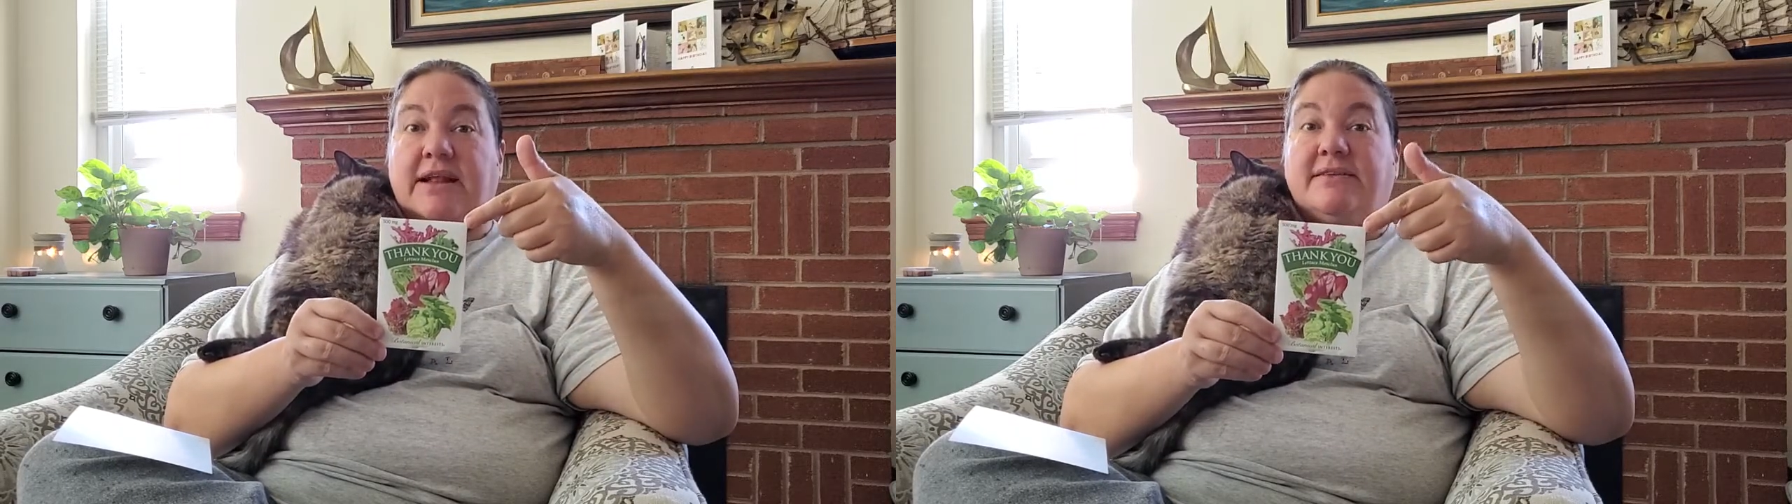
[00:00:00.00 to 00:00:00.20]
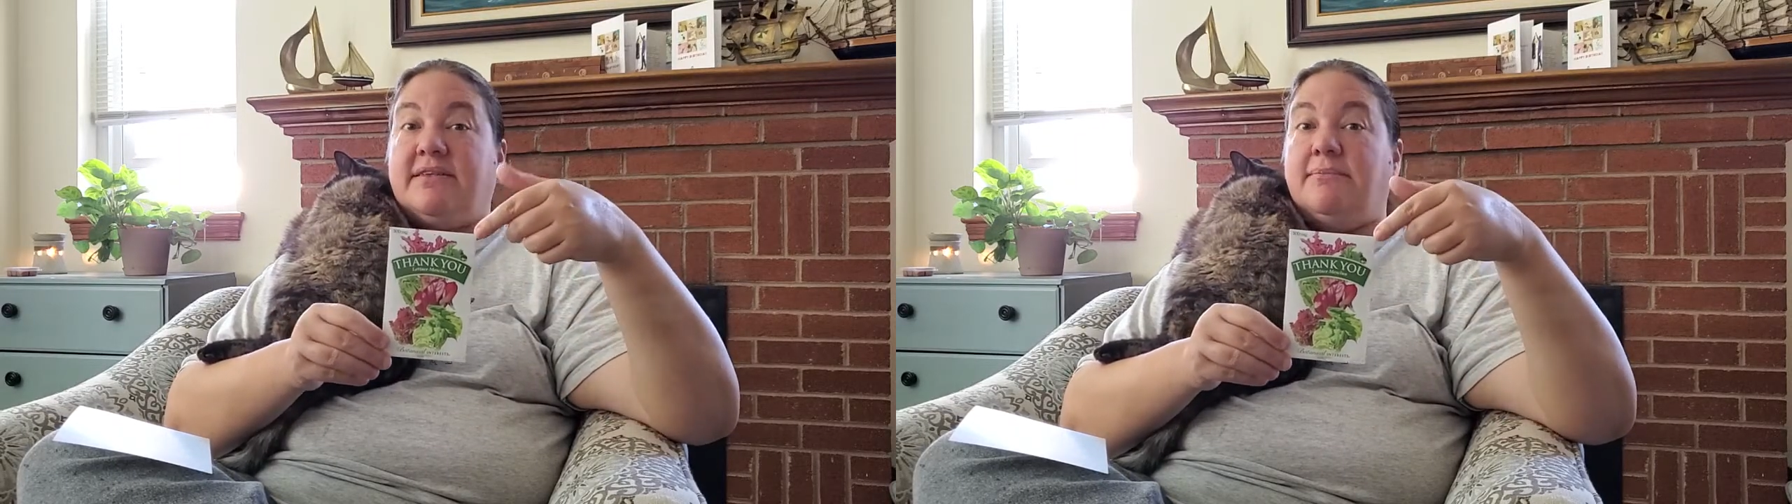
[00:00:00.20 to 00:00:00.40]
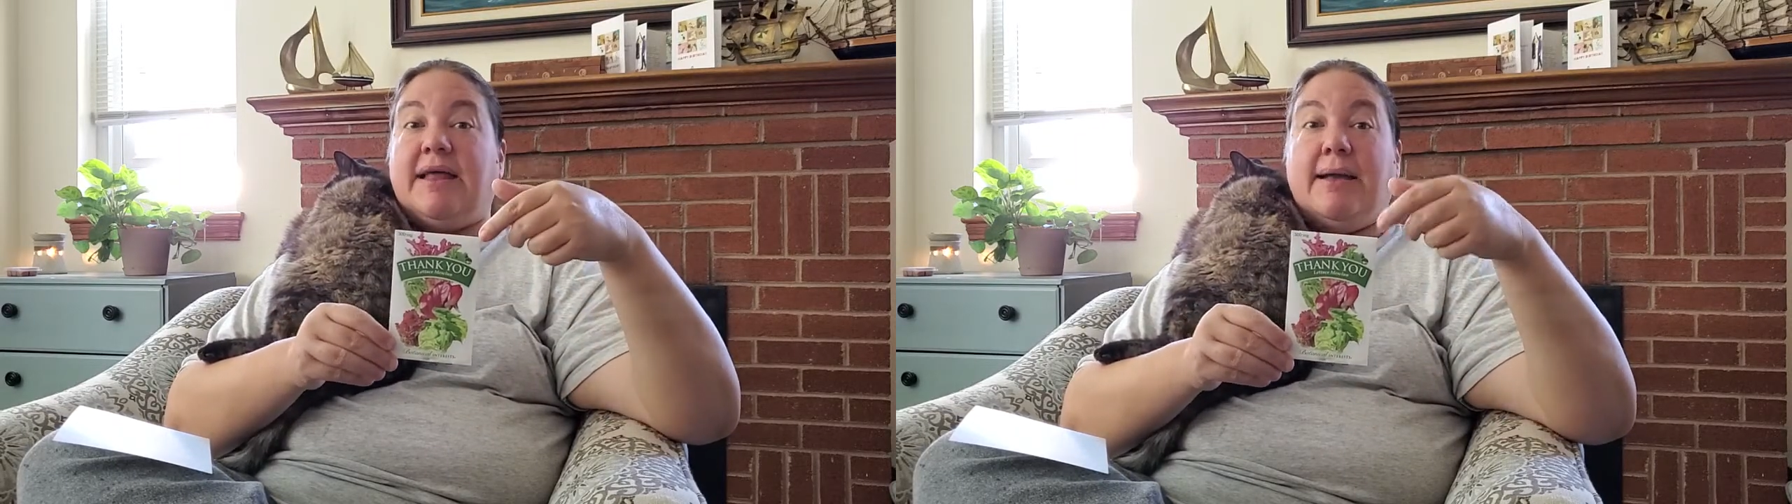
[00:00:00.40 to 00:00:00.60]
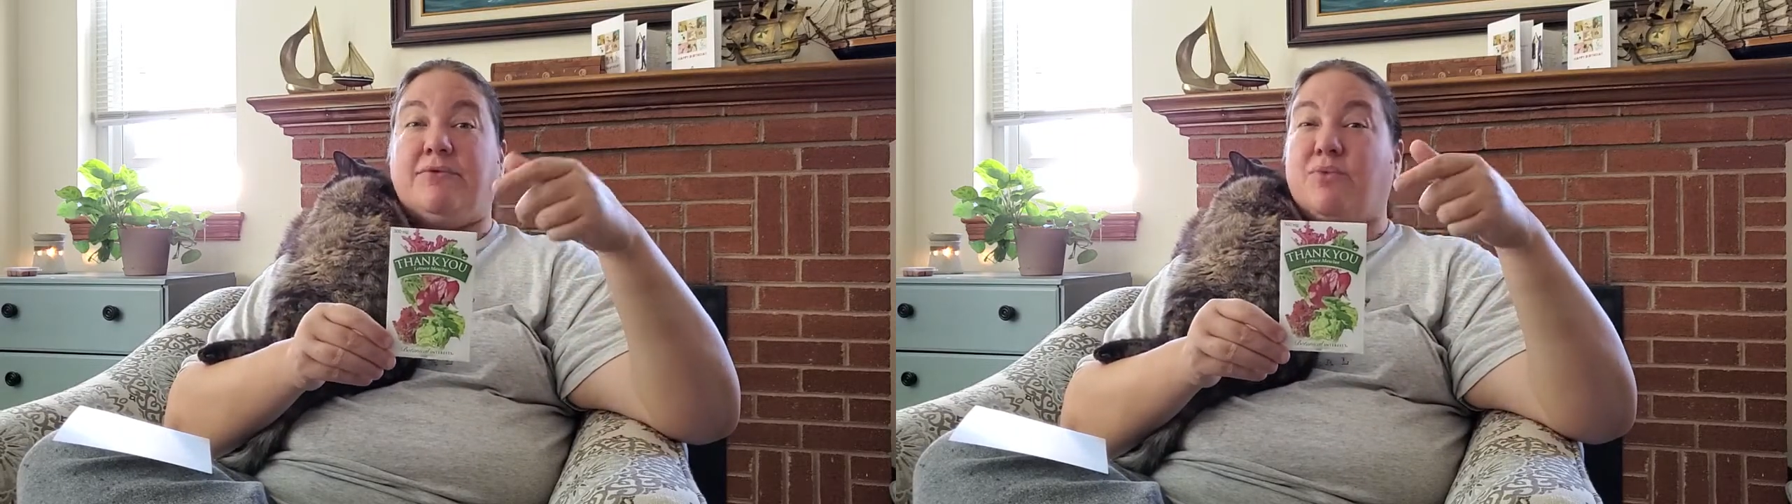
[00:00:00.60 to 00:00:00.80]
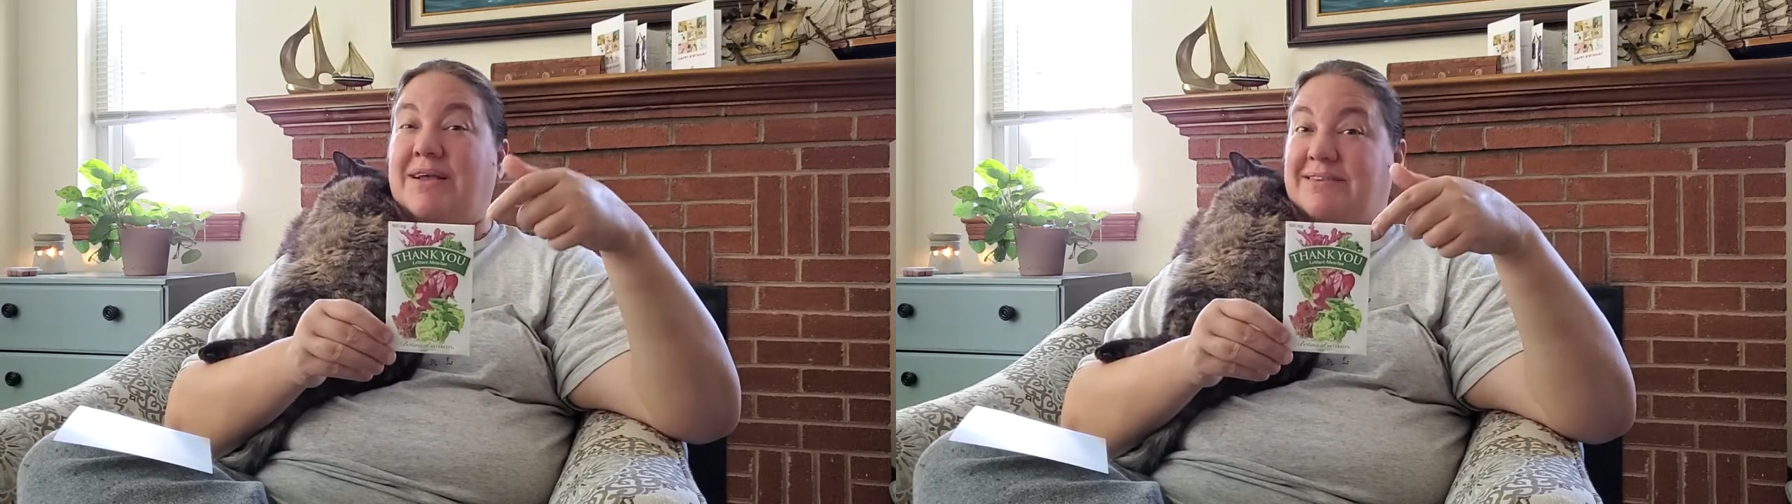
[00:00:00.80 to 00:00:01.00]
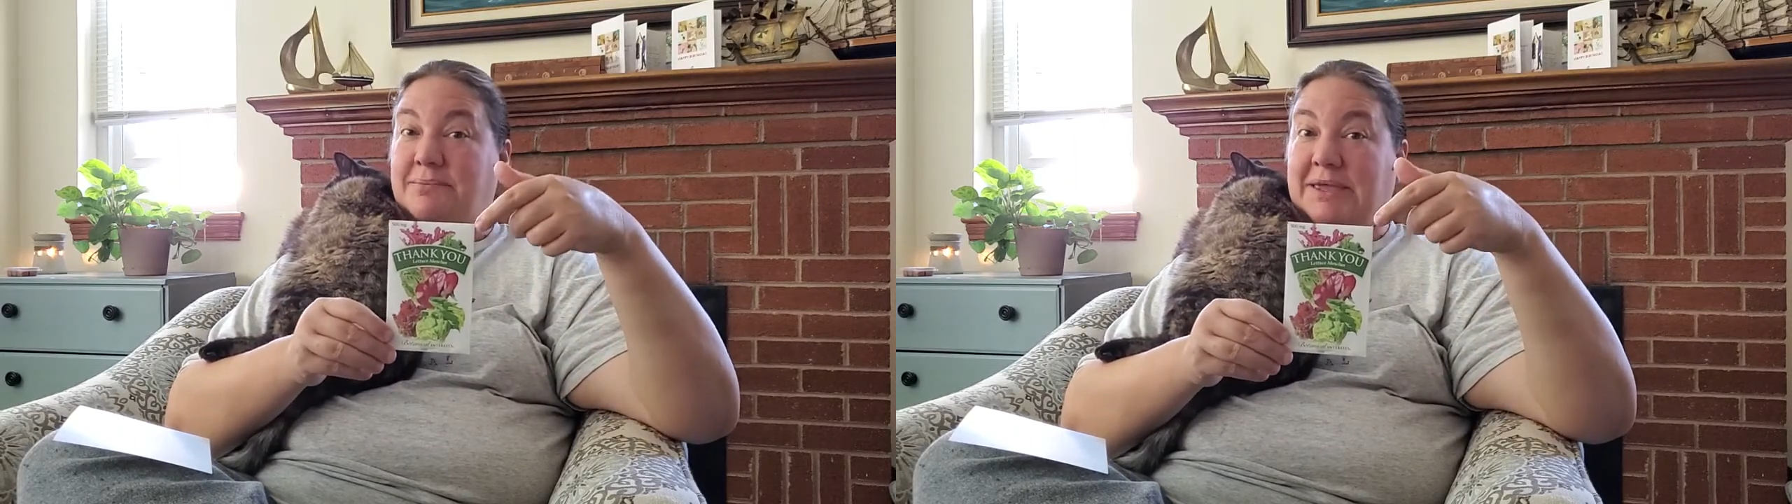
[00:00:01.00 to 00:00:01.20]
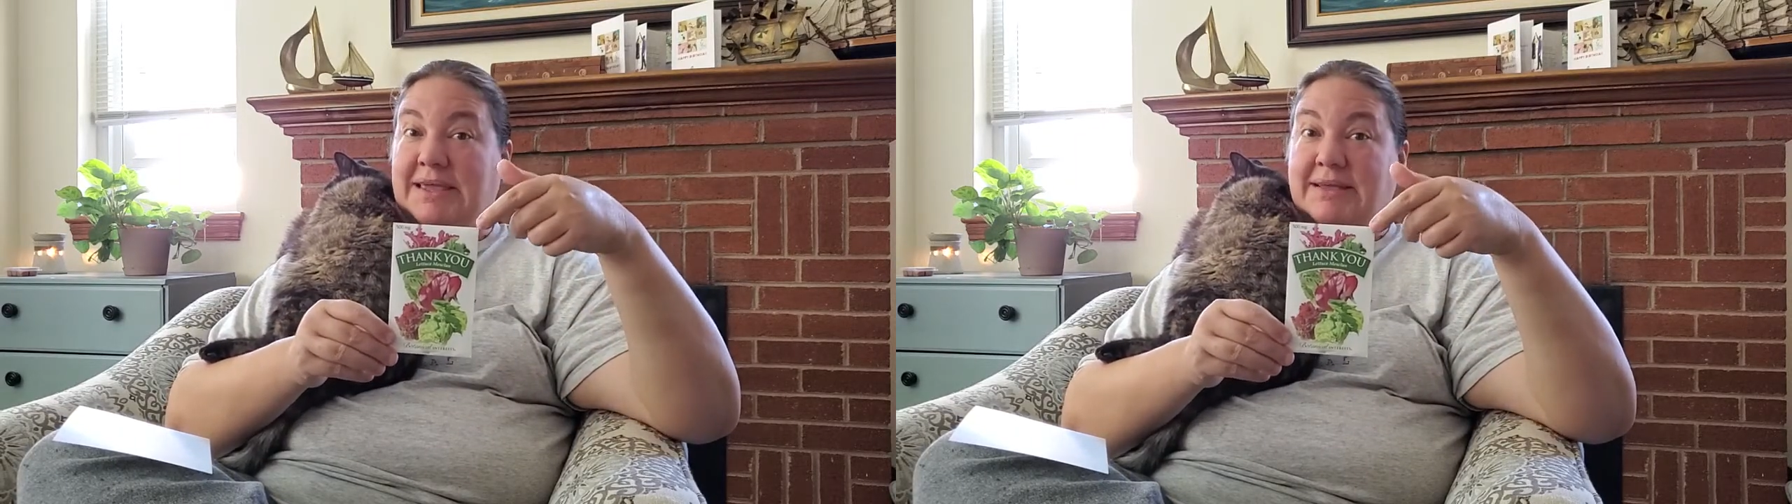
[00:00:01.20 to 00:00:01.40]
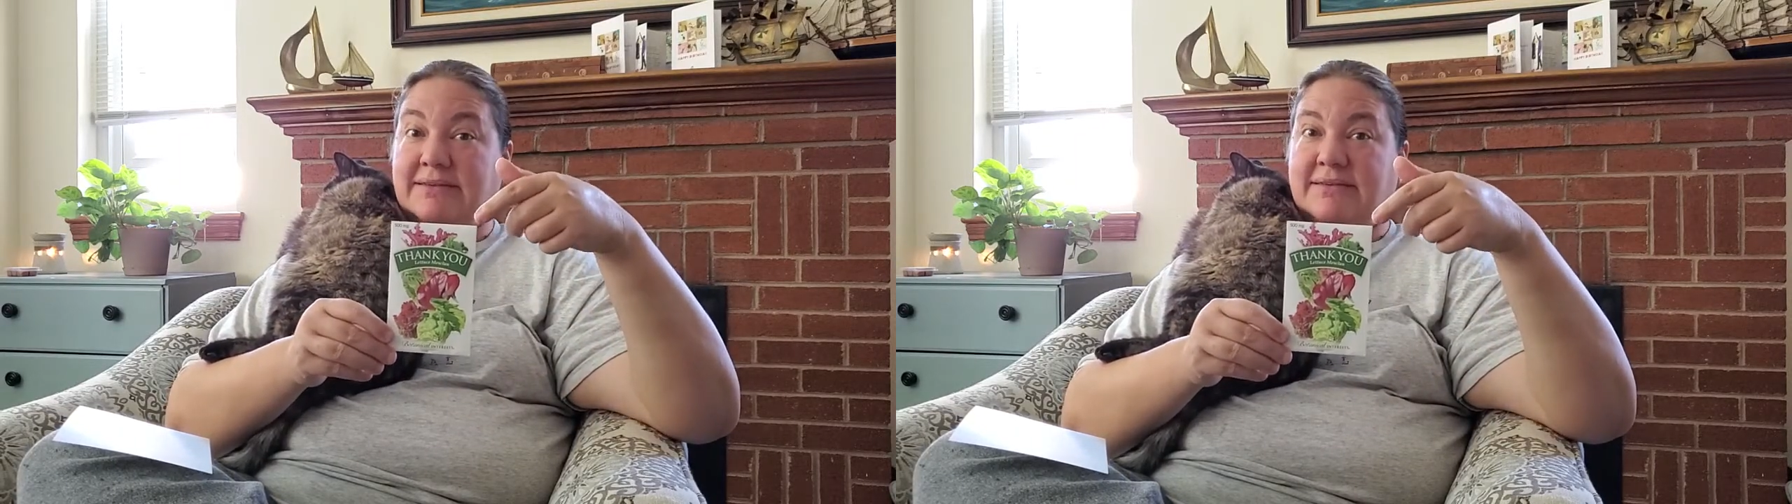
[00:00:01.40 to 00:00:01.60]
and sometimes
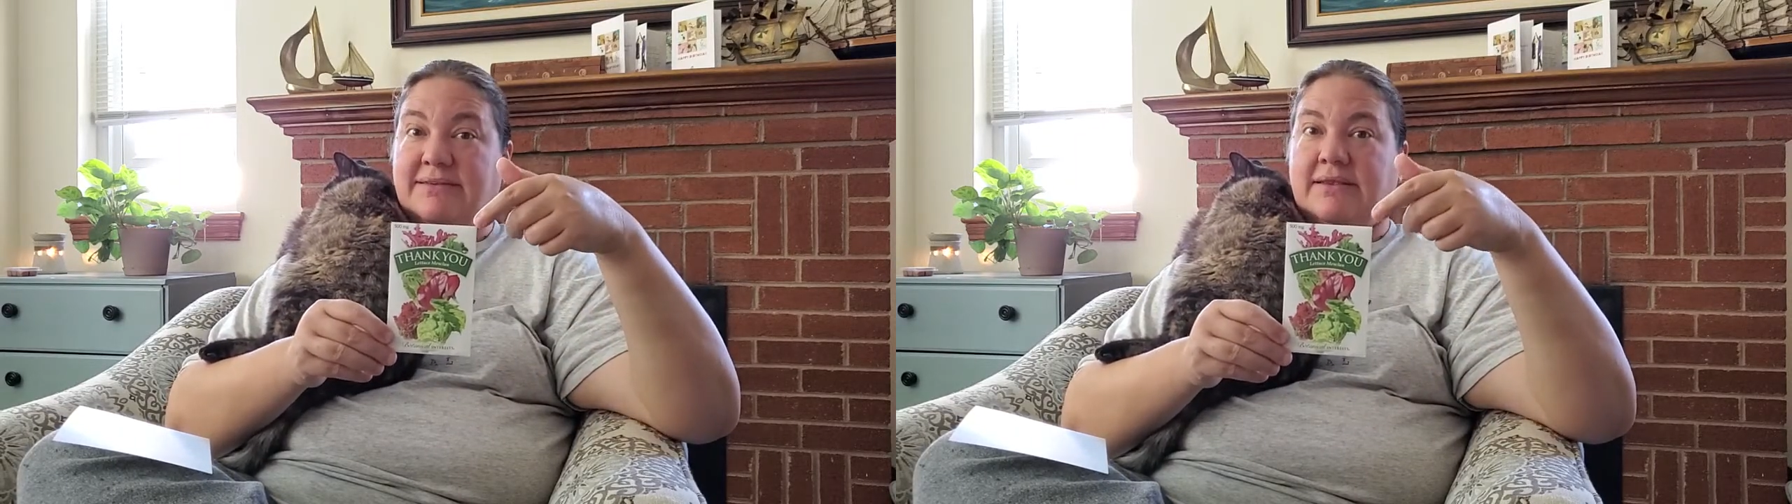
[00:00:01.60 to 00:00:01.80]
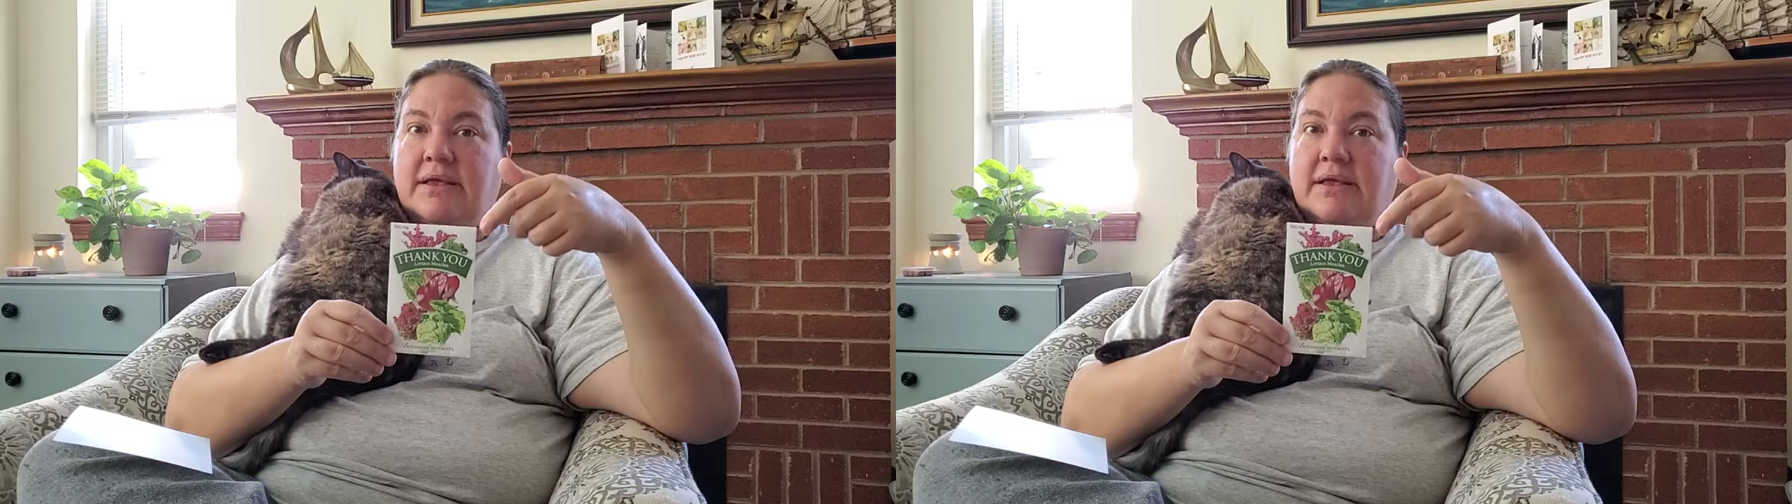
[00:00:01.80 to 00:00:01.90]
recipes